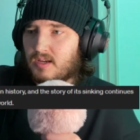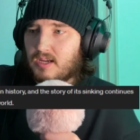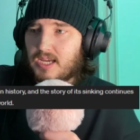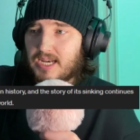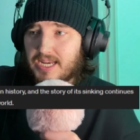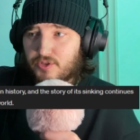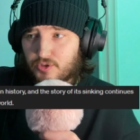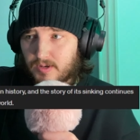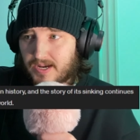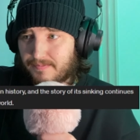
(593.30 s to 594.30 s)
in
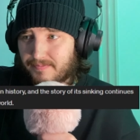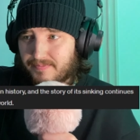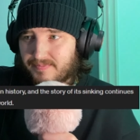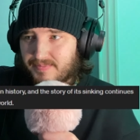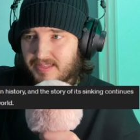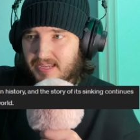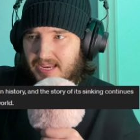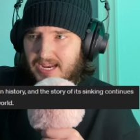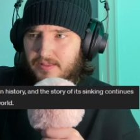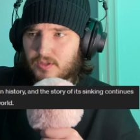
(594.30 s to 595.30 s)
history,
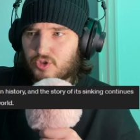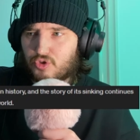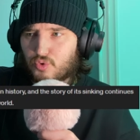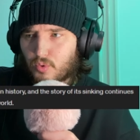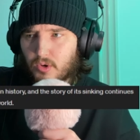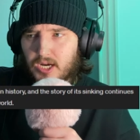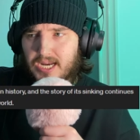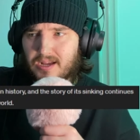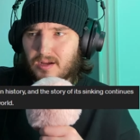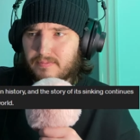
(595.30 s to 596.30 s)
and the
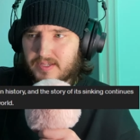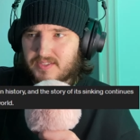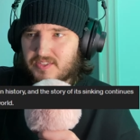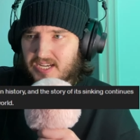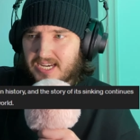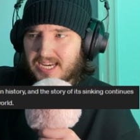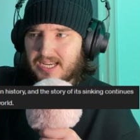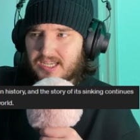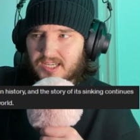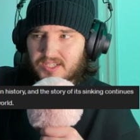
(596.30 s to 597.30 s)
story of its
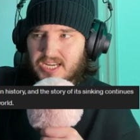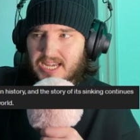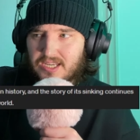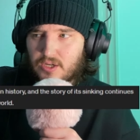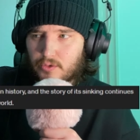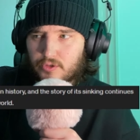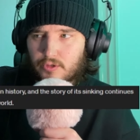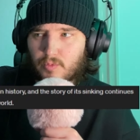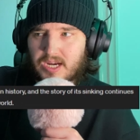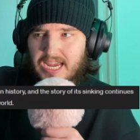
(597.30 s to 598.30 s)
sinking continues
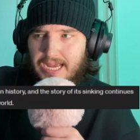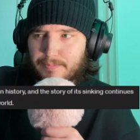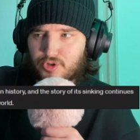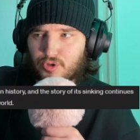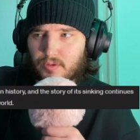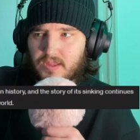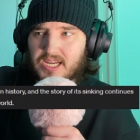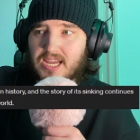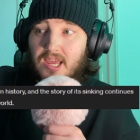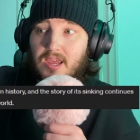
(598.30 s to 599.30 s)
to capture
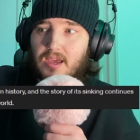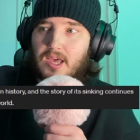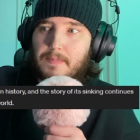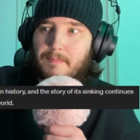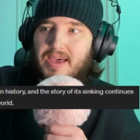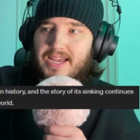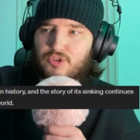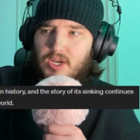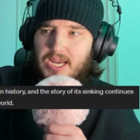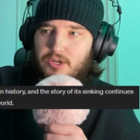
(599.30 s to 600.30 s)
the
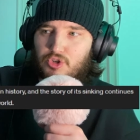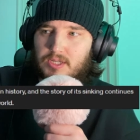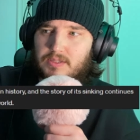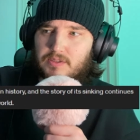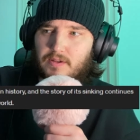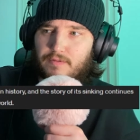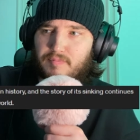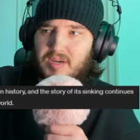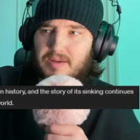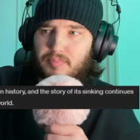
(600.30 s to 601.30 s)
imaginations of
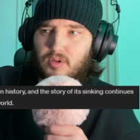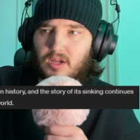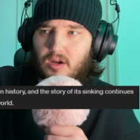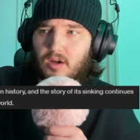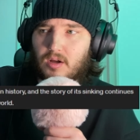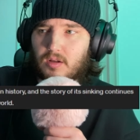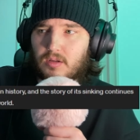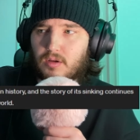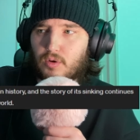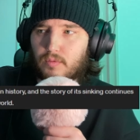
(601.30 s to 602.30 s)
people
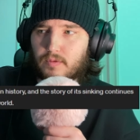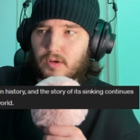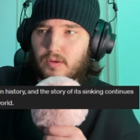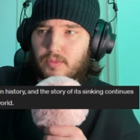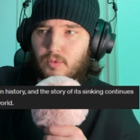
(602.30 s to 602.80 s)
all over the